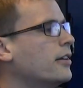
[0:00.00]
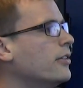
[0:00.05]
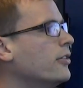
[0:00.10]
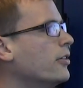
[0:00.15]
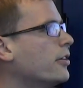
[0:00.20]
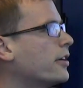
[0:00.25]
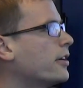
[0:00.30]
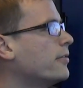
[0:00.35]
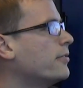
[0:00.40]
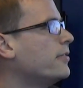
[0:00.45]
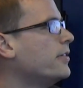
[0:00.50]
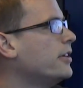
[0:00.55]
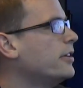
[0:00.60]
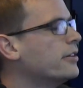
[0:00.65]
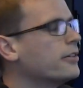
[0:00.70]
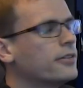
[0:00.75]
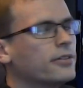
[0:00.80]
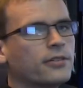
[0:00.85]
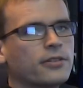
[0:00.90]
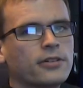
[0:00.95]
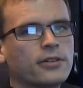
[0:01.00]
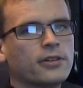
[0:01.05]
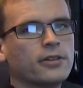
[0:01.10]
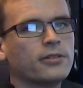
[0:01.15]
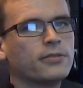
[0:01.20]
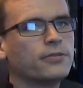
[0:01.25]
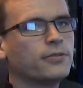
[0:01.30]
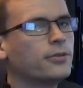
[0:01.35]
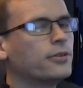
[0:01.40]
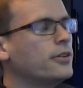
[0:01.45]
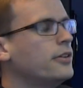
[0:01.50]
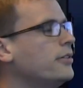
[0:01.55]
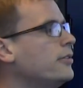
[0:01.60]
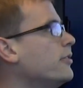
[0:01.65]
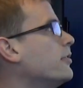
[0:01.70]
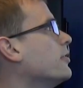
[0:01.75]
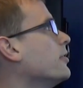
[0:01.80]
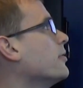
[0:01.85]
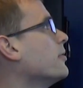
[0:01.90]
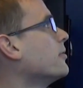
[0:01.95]
look and feel for you.
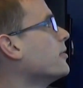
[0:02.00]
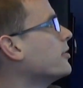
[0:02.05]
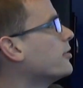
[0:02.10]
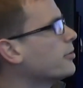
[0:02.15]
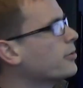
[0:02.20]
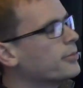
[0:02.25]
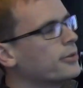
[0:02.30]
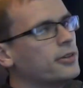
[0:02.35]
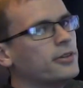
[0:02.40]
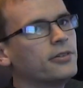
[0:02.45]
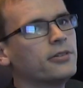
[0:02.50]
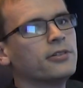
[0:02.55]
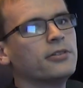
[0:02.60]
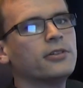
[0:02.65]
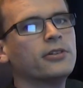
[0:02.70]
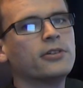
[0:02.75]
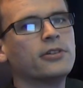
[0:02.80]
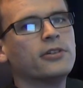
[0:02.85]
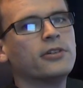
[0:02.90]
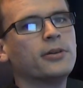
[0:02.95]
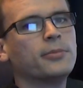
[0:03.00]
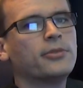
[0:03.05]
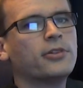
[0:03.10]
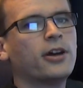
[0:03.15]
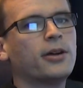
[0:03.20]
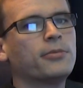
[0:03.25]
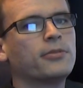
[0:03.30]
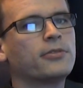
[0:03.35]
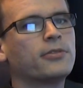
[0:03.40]
So this will be your logo up top,